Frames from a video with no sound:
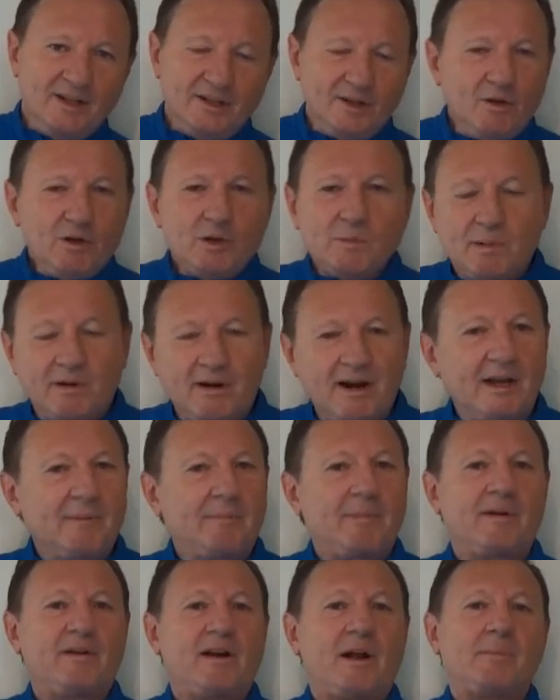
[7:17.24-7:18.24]

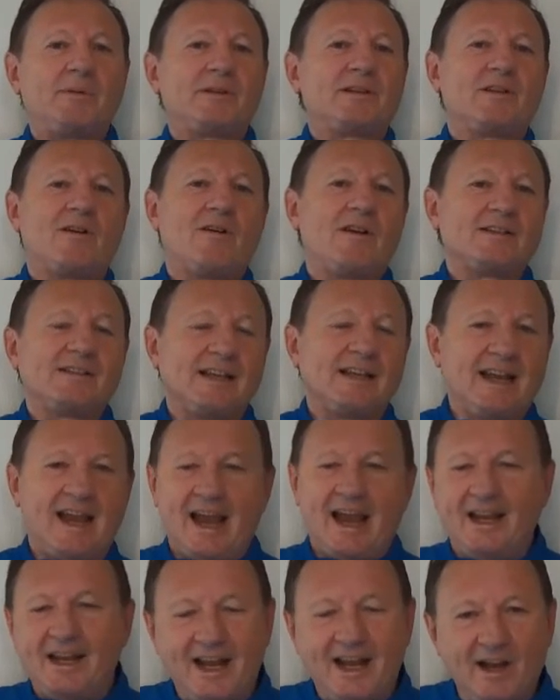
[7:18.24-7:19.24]
newspaper advertising,
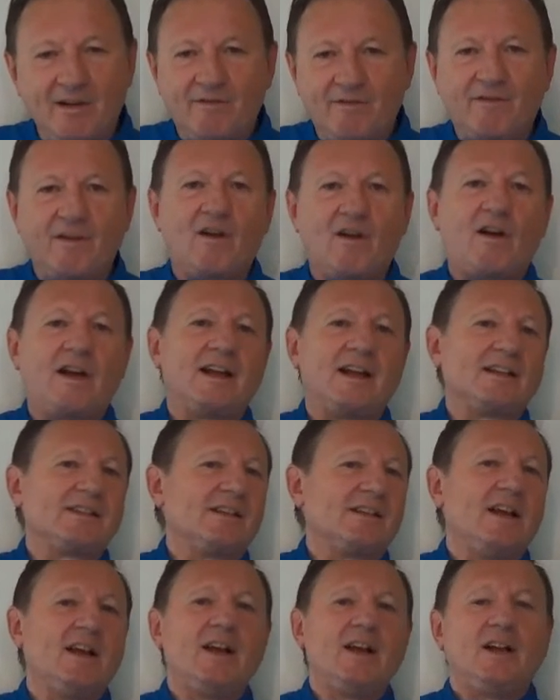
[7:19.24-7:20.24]
handing out
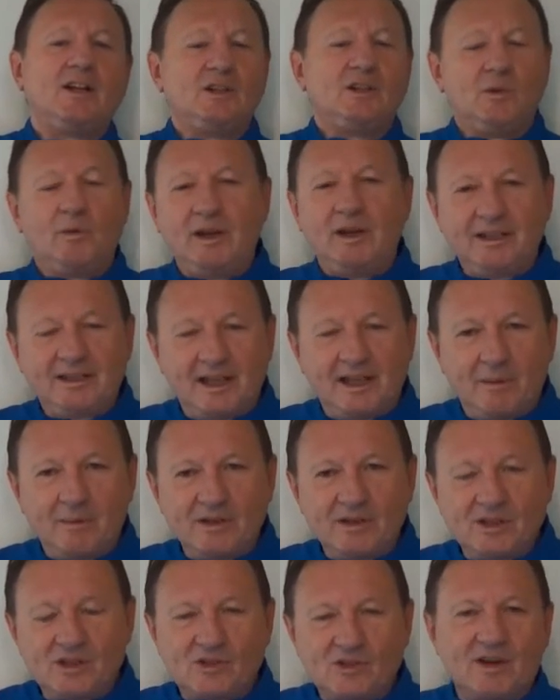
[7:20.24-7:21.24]
flyers, doing
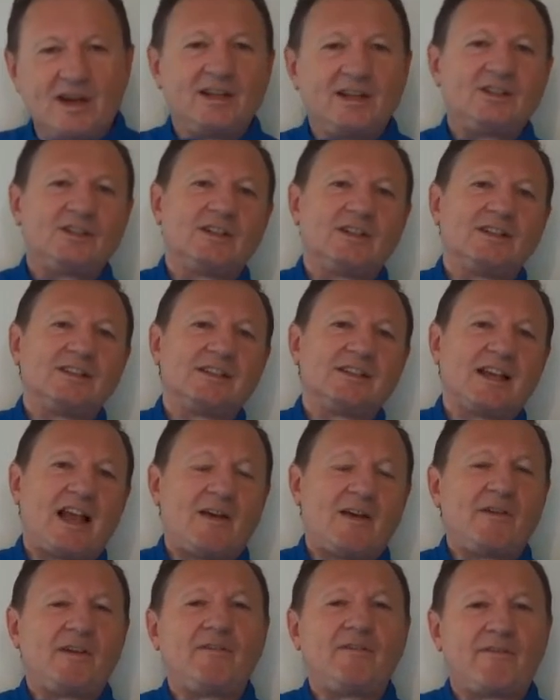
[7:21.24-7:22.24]
demonstrations,
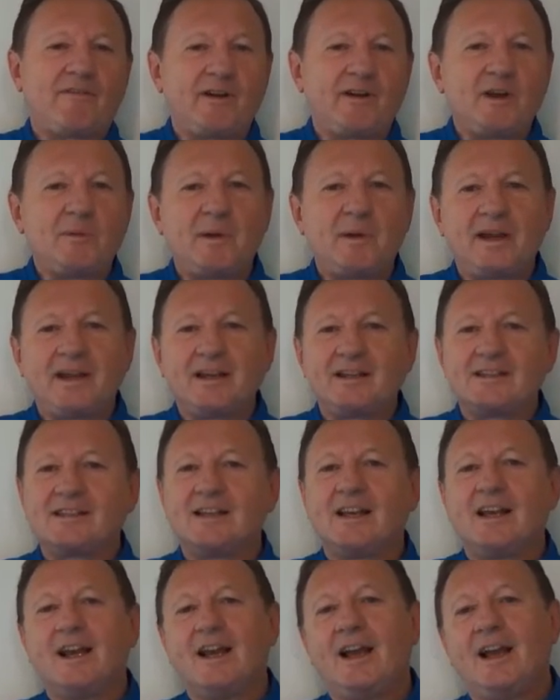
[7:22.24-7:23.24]
having
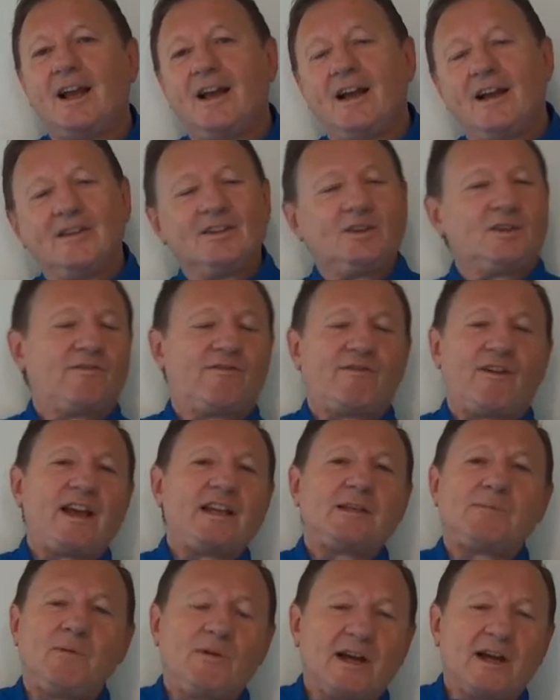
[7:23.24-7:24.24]
freebies,
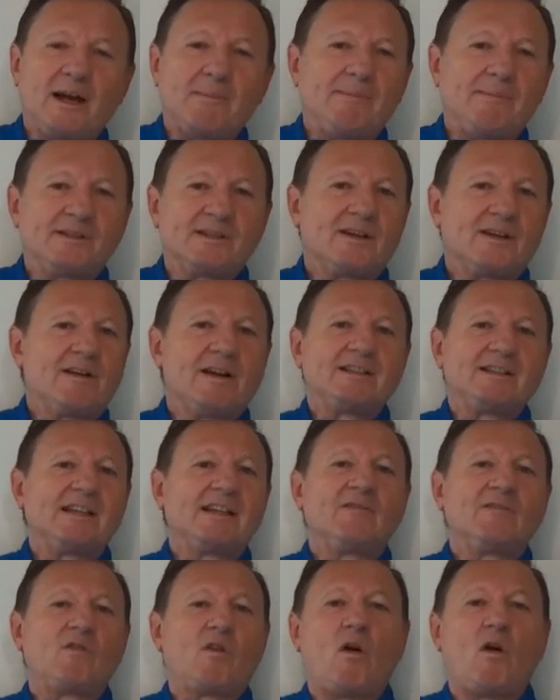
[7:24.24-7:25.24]
Facebook
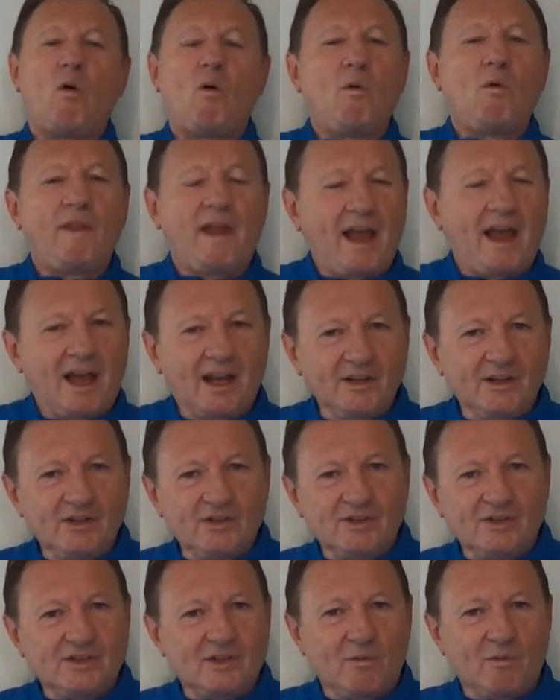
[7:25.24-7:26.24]
advertising, all the
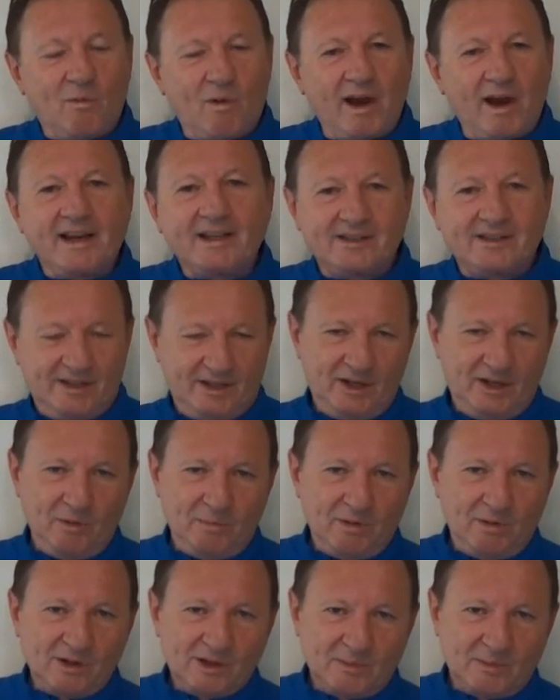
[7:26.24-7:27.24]
hundreds of ways that you
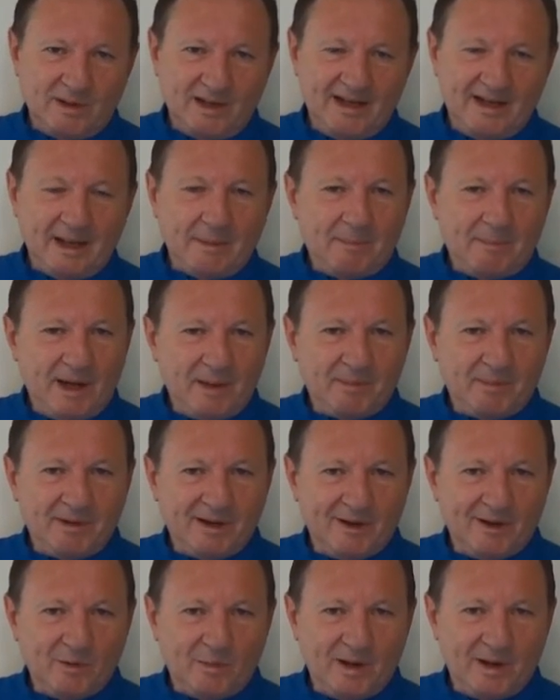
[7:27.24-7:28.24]
can possibly let people
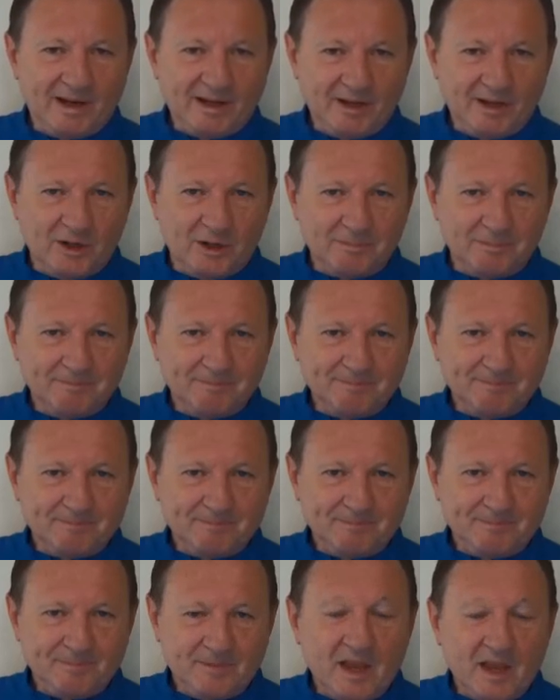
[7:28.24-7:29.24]
know about you.
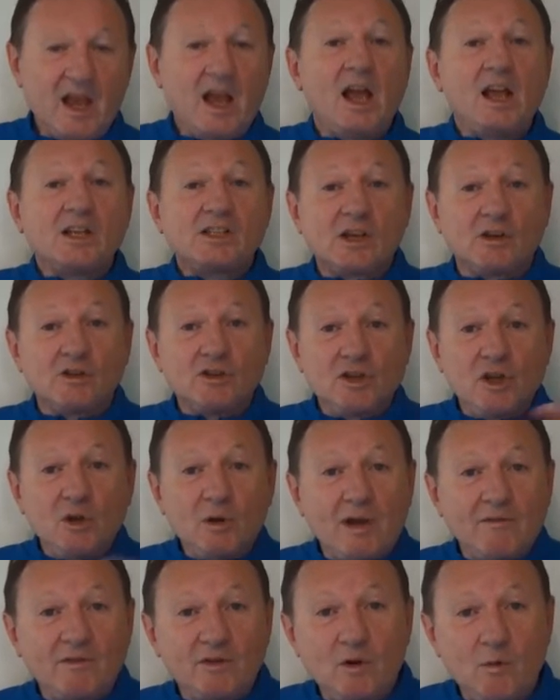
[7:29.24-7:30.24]
So
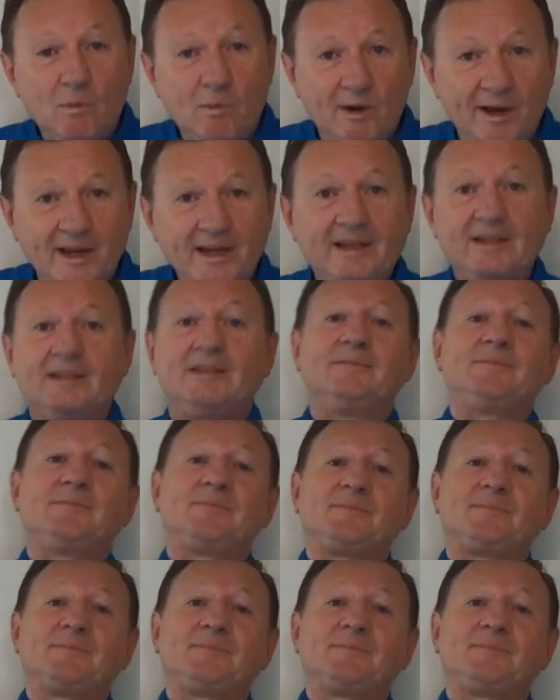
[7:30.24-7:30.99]
you have a good week.